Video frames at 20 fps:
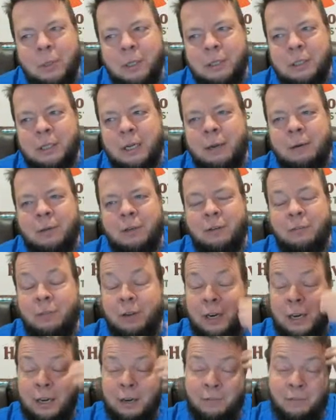with its
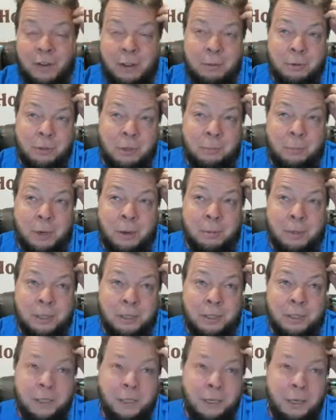anti-inflammatory
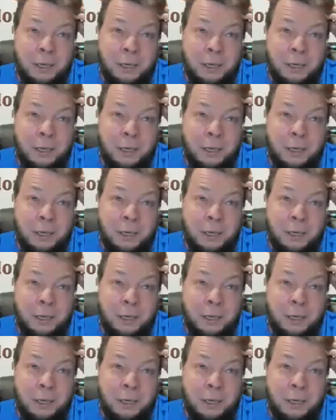properties,